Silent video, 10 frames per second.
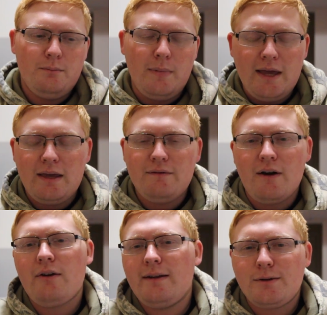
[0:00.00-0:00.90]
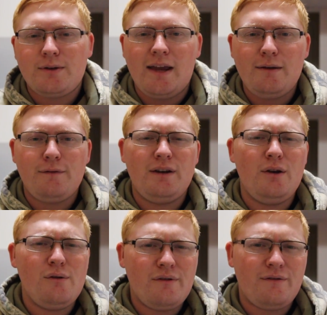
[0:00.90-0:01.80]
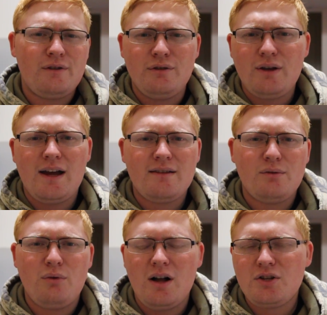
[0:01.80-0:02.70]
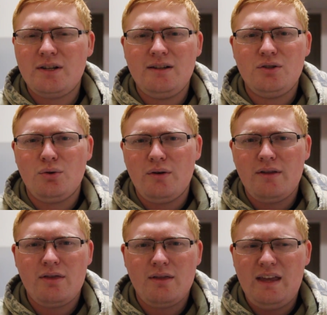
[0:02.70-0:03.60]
make very entertaining videos for you guys to watch and enjoy.